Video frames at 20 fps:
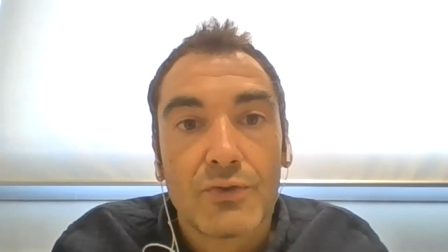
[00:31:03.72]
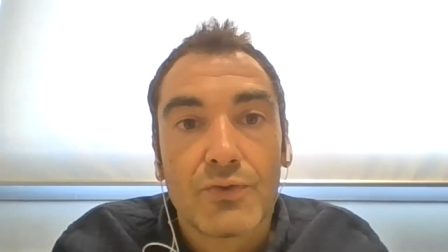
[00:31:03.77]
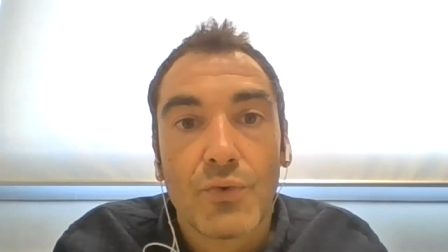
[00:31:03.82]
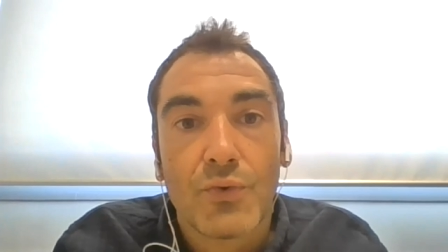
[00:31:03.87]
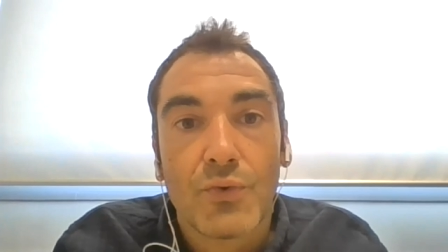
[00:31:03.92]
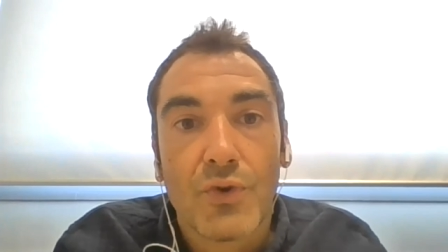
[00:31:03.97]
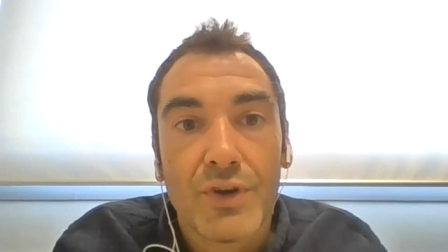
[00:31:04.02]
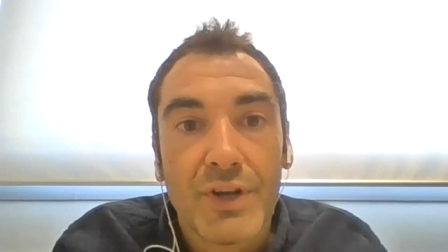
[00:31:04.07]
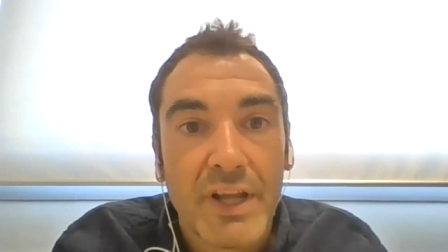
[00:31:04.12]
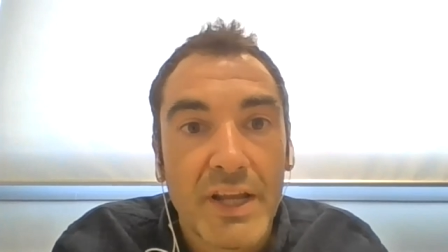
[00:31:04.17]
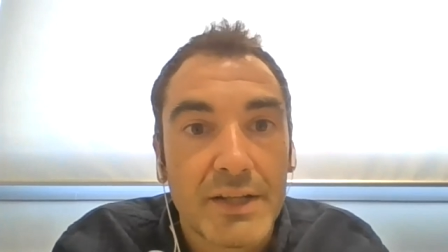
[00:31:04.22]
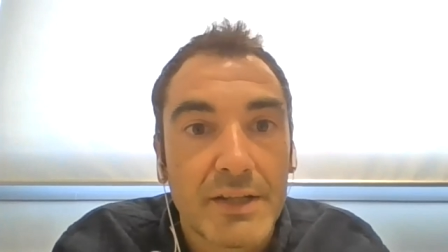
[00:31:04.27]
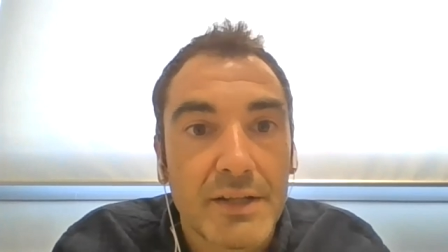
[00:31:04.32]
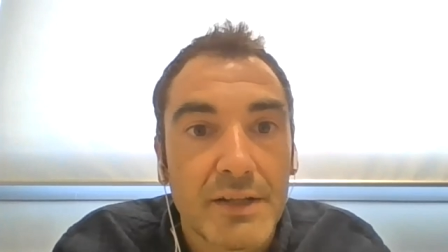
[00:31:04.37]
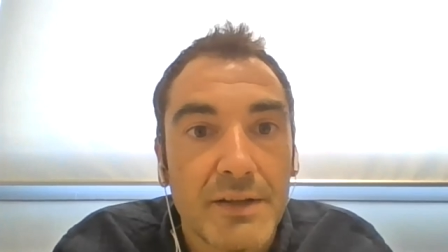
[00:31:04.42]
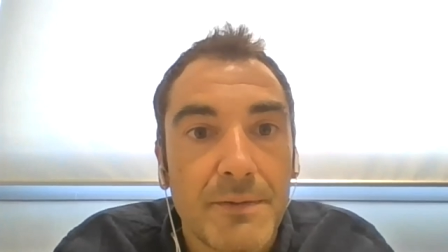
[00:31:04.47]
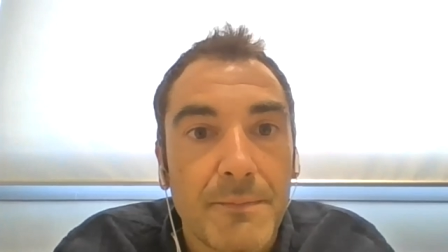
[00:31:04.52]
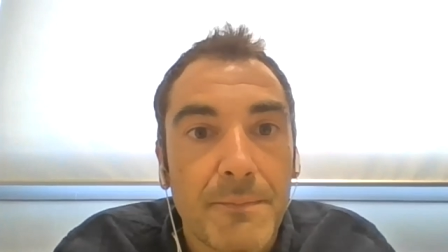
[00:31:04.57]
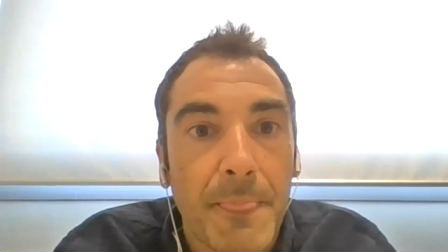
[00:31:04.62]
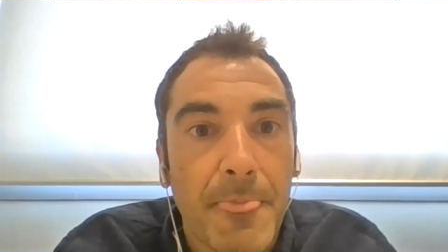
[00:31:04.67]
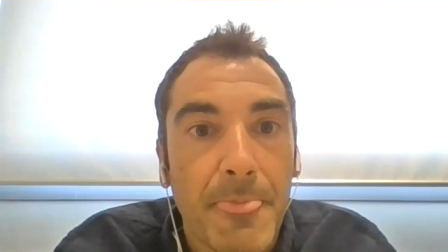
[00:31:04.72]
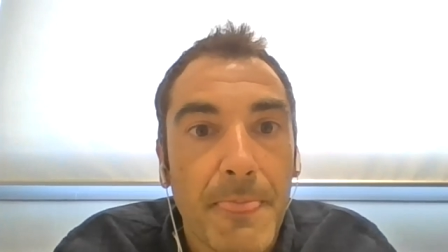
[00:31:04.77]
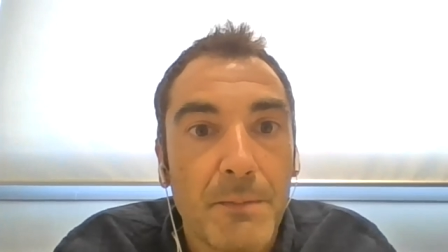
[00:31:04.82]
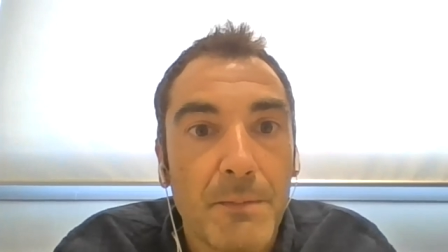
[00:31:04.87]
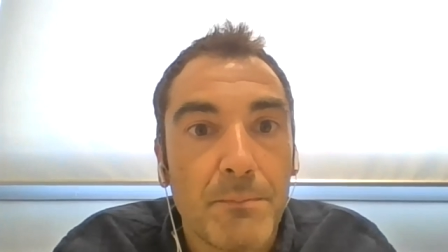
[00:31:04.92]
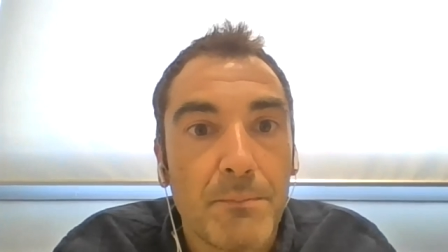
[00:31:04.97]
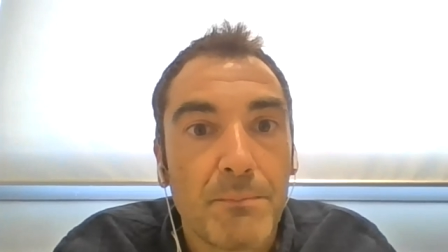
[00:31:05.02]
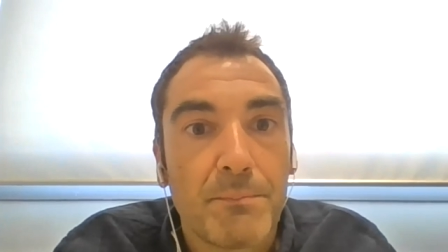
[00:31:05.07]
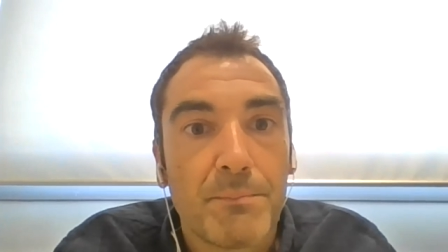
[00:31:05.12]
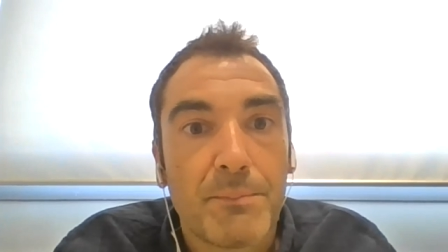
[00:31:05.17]
to connect
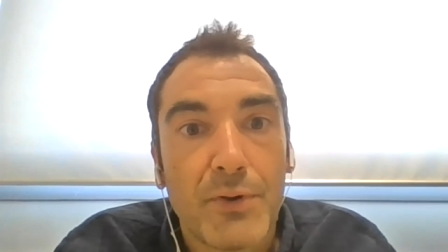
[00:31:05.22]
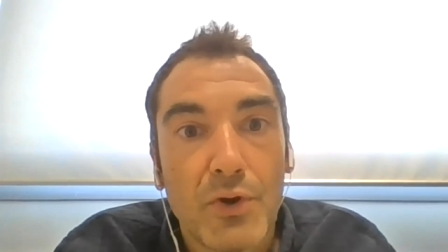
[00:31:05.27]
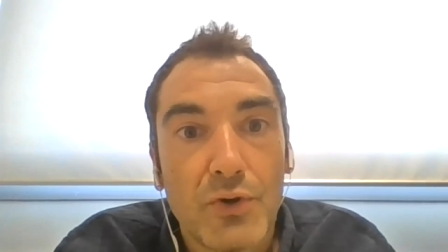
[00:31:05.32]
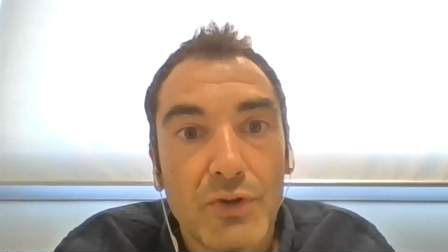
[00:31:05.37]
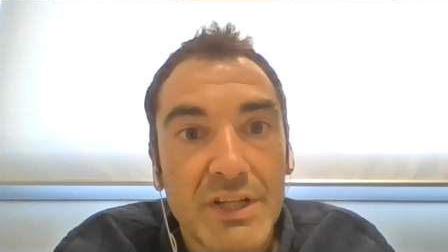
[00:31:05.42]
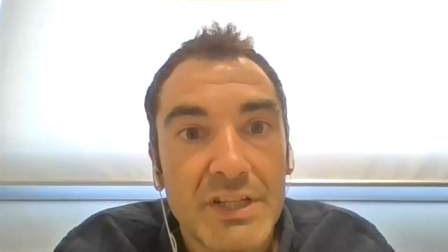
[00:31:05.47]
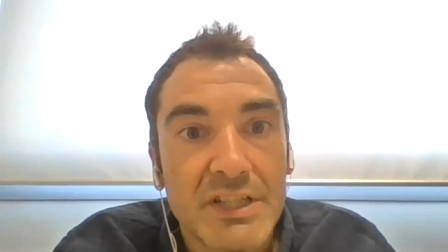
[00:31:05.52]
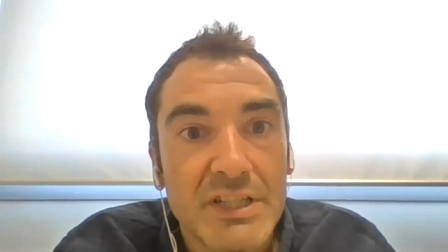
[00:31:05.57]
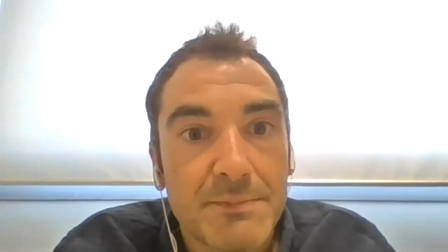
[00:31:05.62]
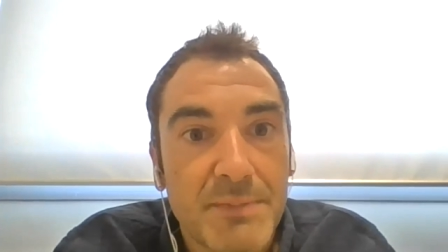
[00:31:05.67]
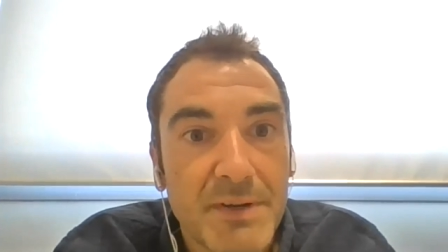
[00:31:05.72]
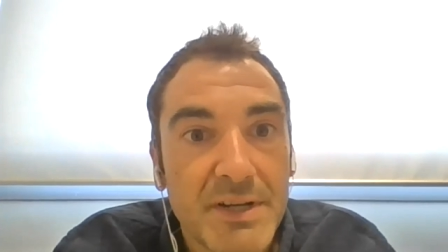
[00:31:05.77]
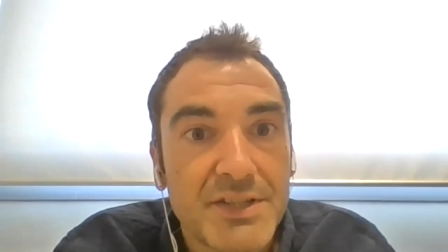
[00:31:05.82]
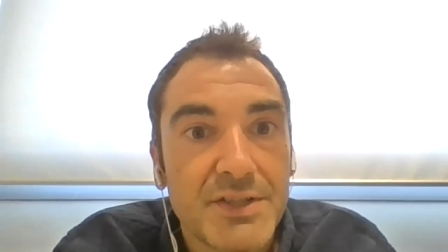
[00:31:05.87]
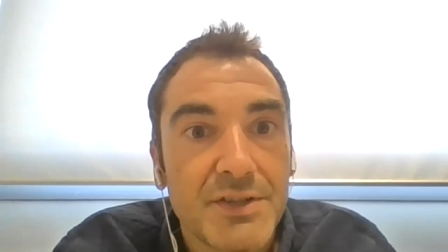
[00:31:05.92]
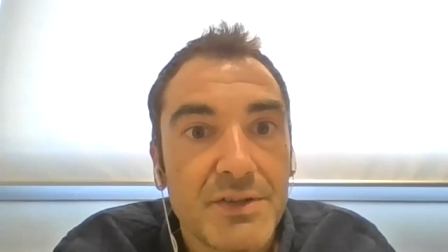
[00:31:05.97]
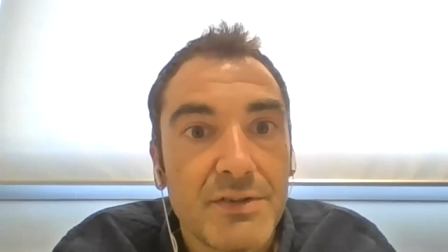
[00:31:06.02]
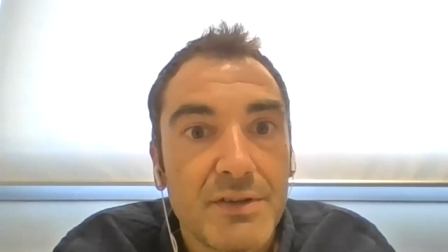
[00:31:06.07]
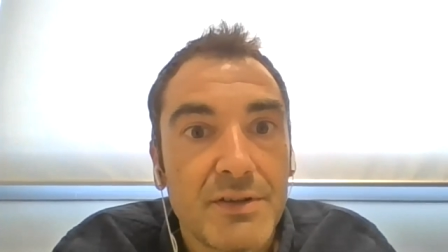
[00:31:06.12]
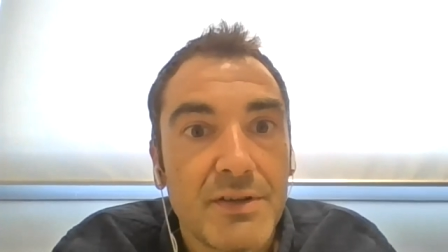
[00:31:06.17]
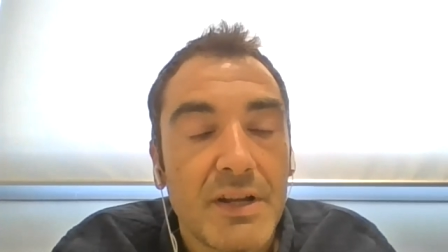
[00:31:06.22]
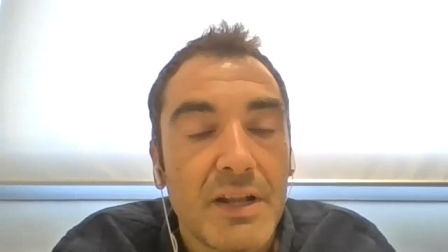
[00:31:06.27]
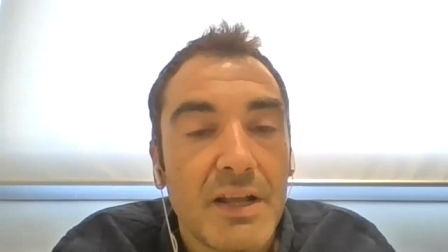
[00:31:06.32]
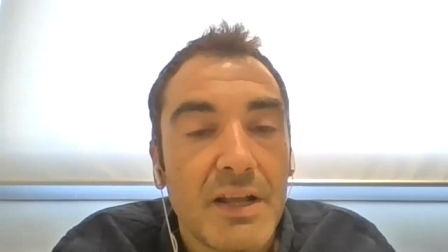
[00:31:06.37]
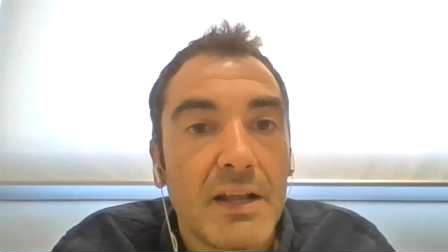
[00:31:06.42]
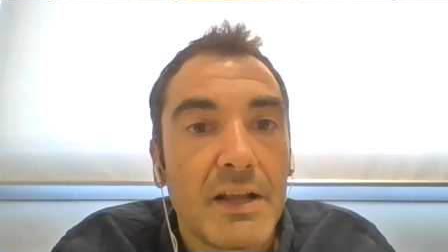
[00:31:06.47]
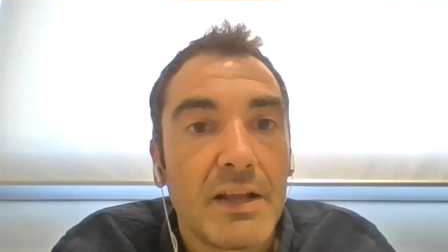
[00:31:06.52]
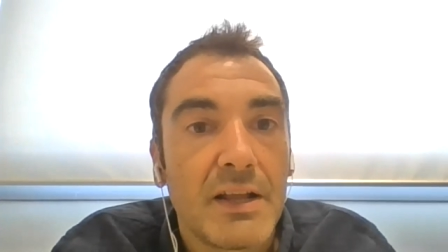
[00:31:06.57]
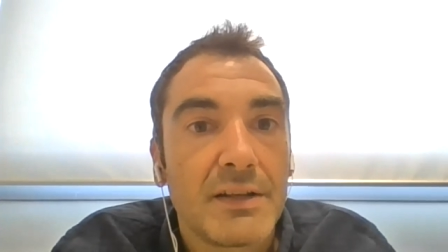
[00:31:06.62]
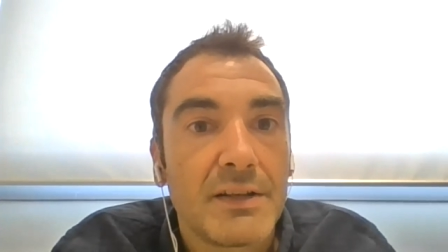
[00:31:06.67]
protein expression
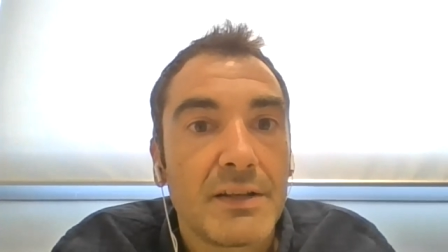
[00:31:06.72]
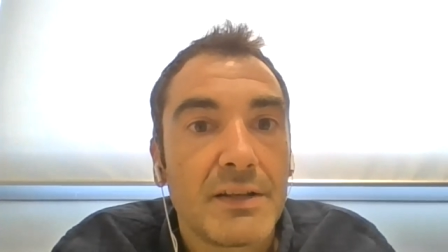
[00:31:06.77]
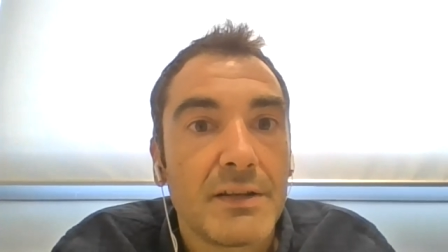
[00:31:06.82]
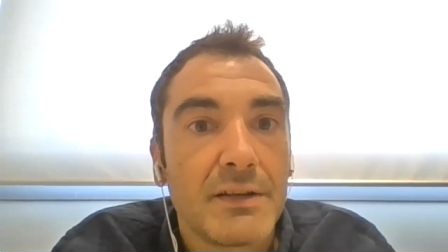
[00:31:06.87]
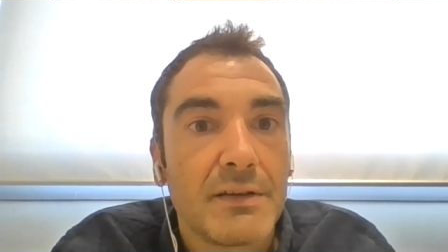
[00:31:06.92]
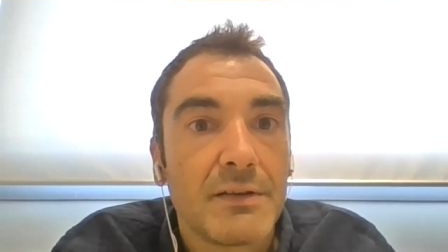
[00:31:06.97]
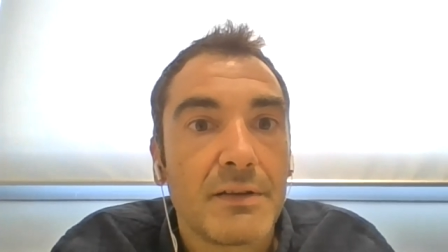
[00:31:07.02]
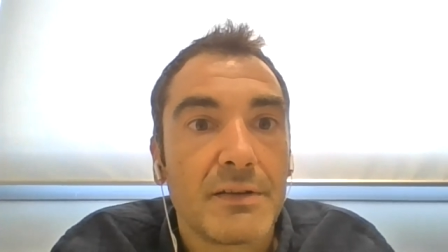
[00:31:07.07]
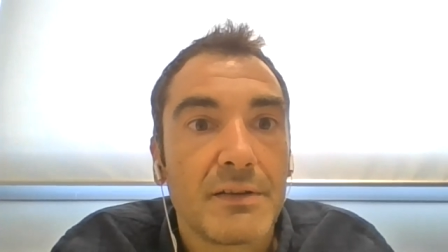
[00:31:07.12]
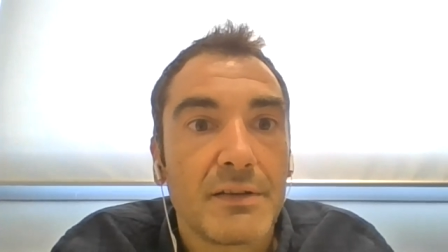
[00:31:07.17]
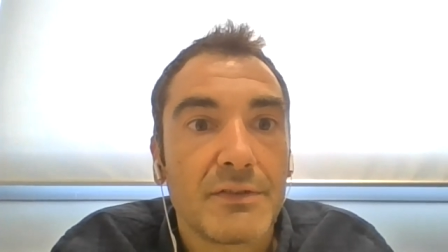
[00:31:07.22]
and